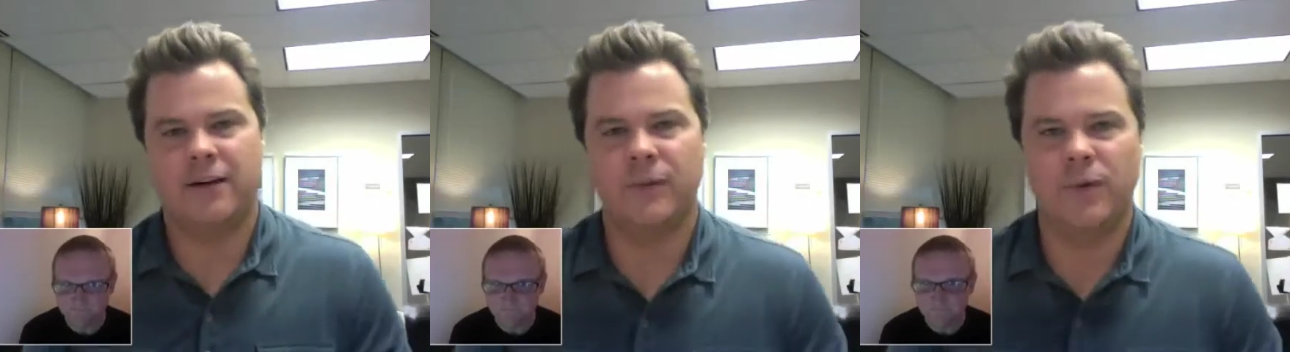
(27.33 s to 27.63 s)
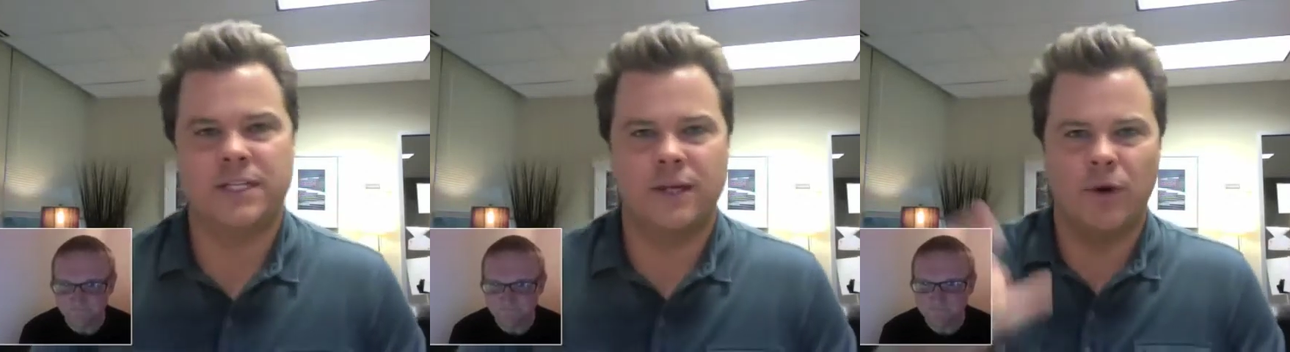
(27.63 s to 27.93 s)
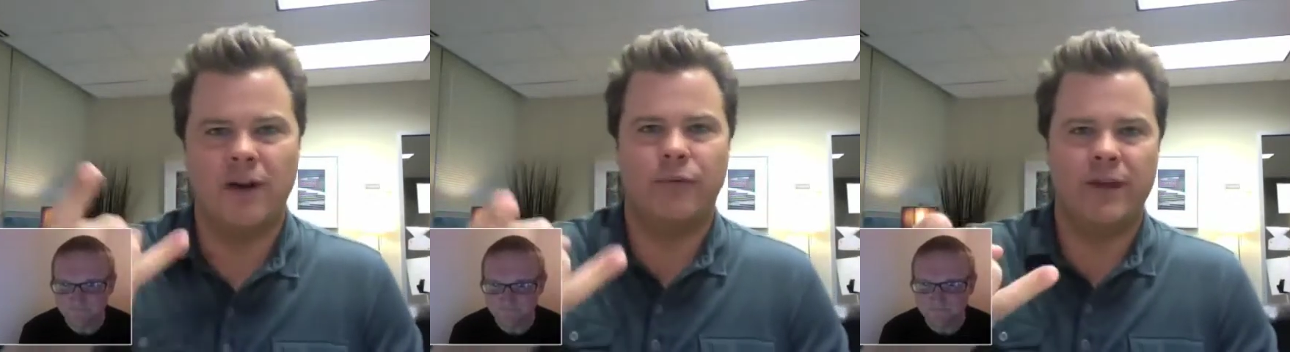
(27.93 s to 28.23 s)
Speaker 1: And we said,
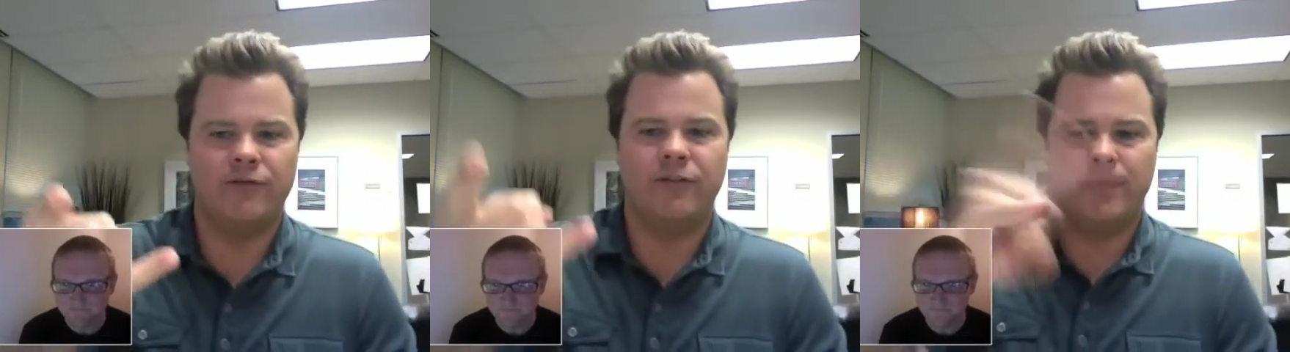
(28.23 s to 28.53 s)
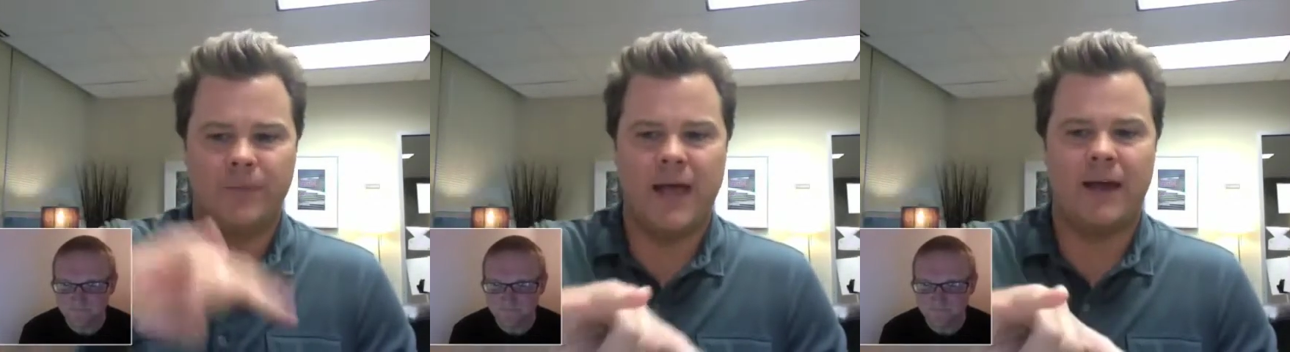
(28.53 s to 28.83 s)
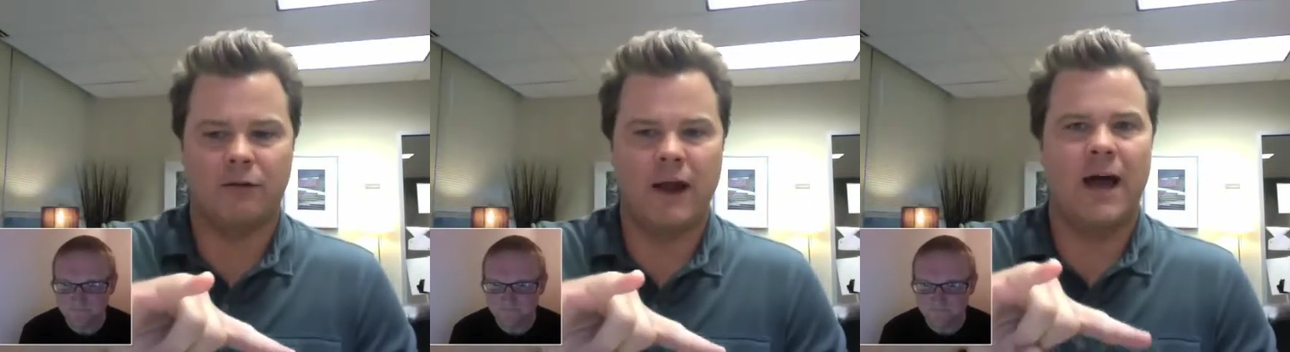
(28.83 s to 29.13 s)
what if we flip that
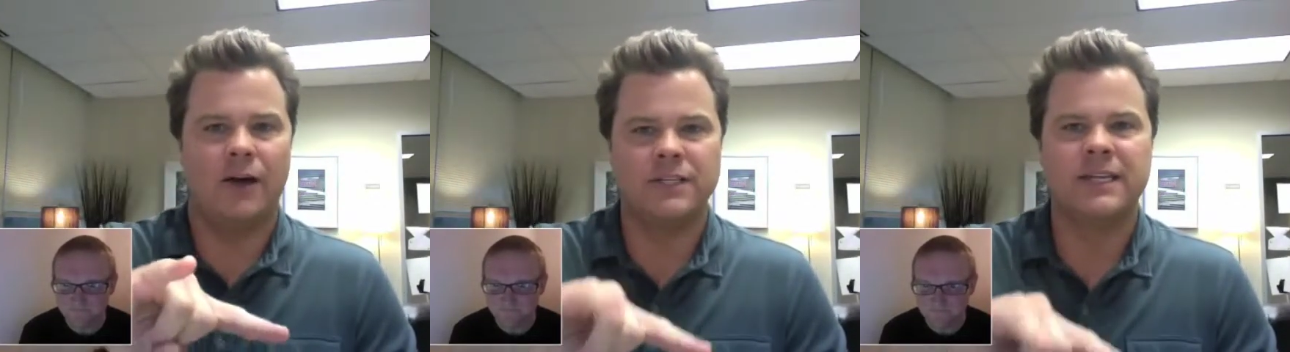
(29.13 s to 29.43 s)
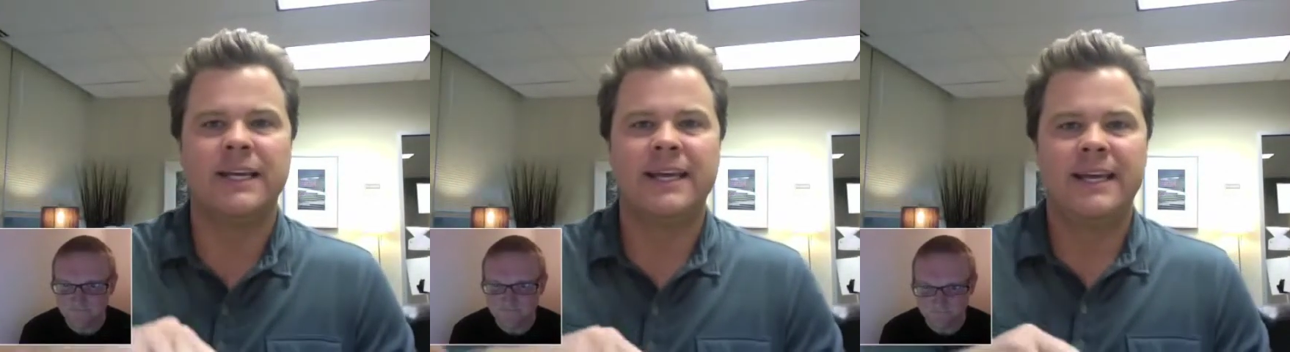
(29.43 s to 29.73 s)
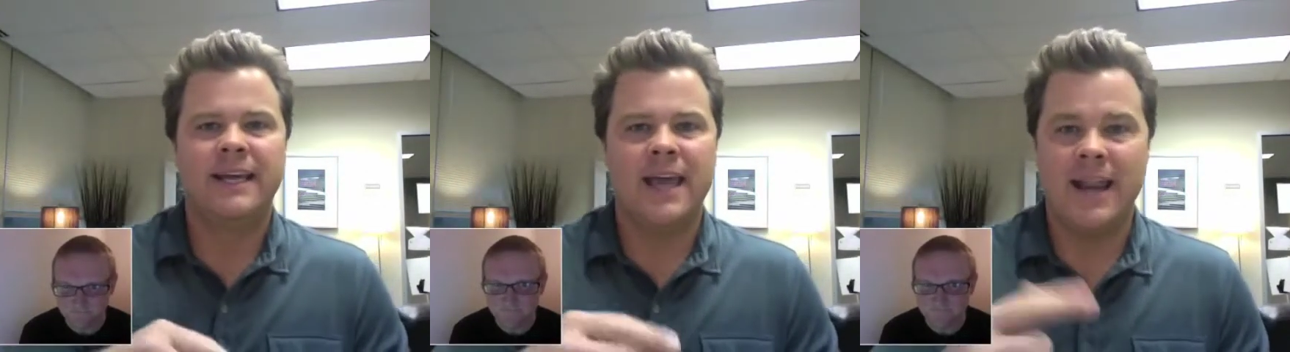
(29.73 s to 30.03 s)
around
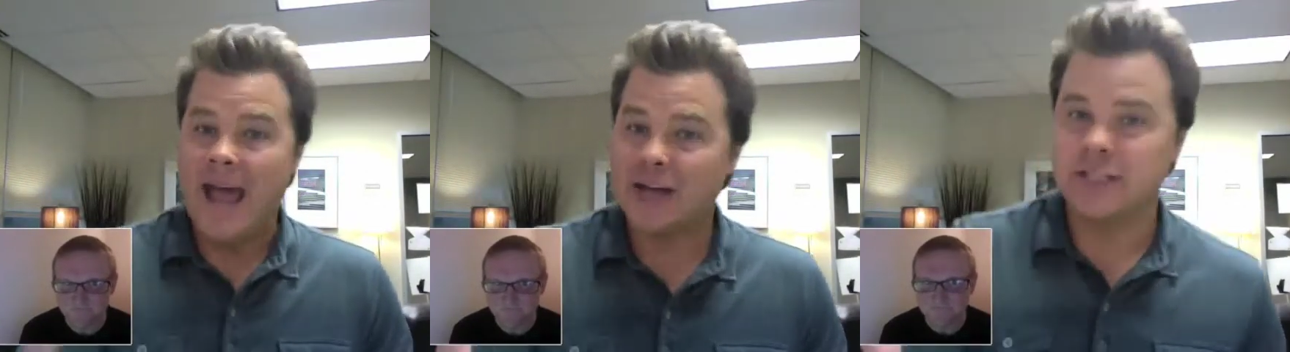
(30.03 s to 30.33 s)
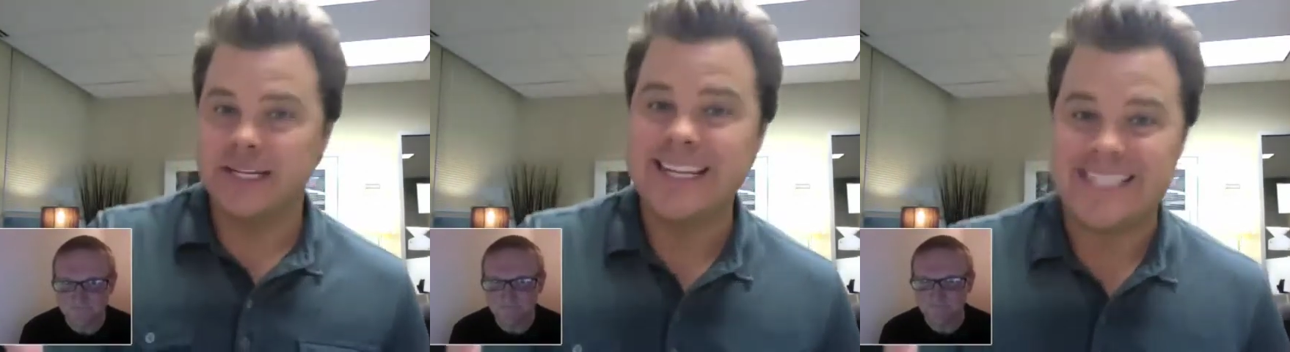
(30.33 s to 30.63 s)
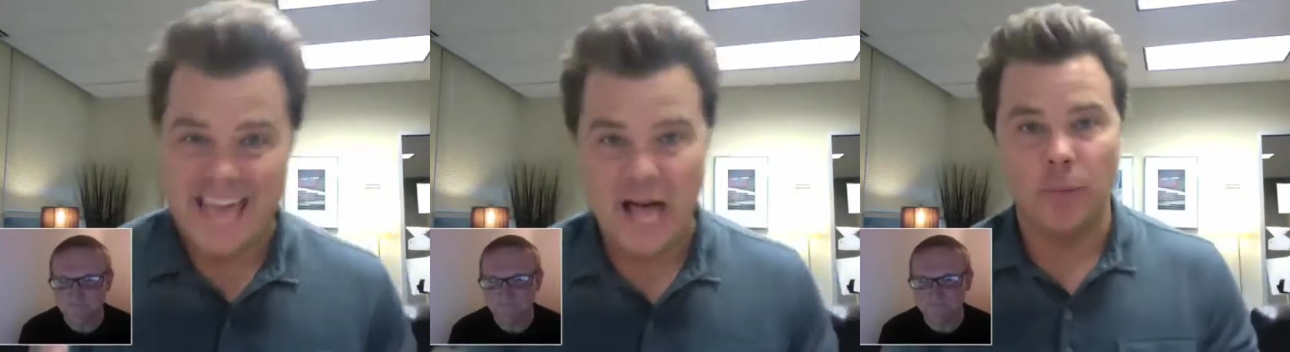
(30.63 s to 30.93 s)
and actually didn't
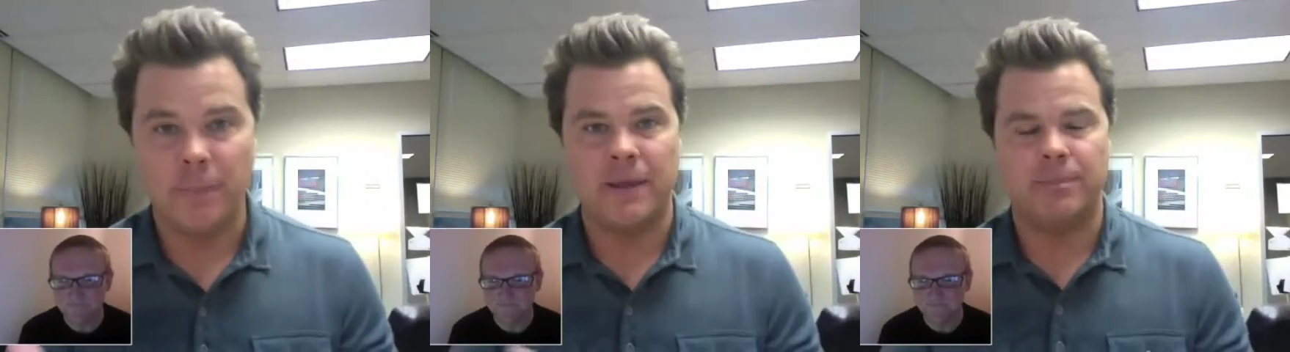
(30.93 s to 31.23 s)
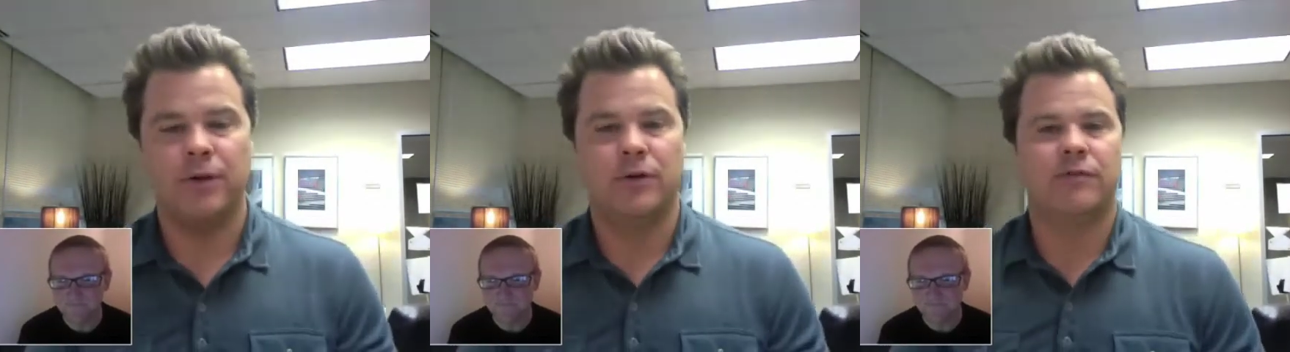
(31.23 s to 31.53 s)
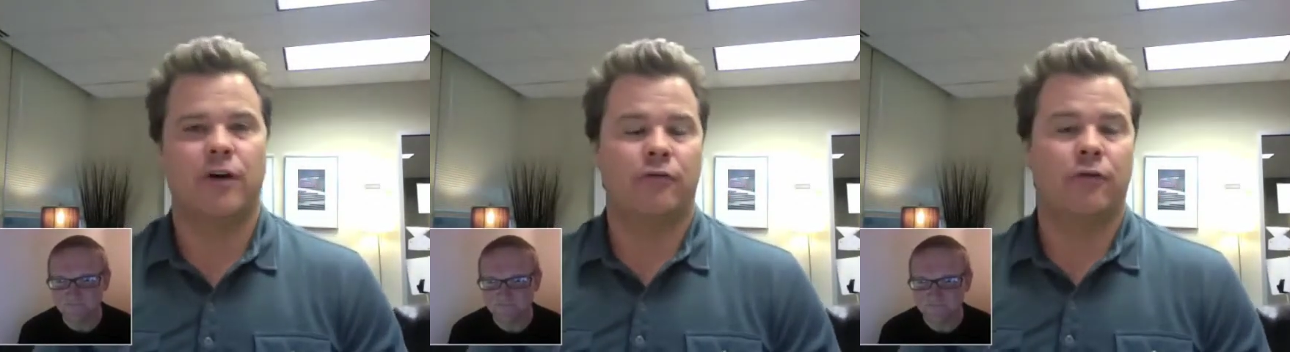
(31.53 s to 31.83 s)
tell people who to
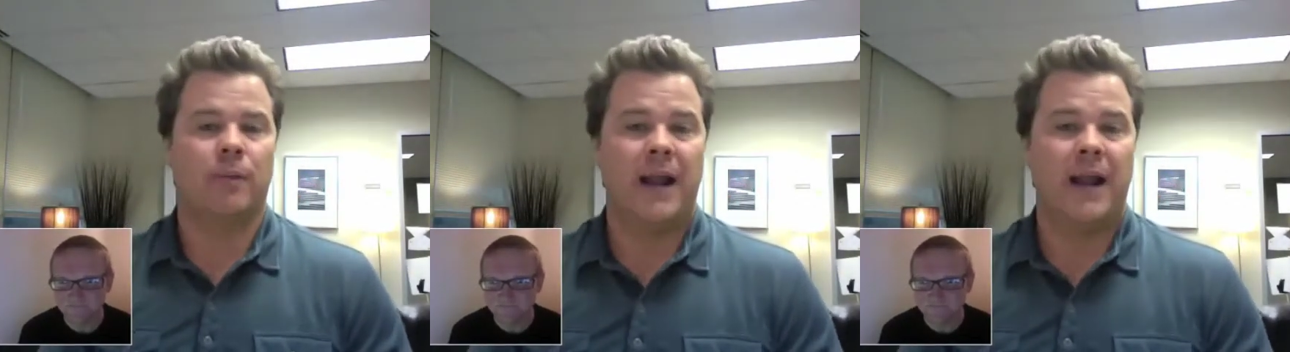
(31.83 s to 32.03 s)
vote for,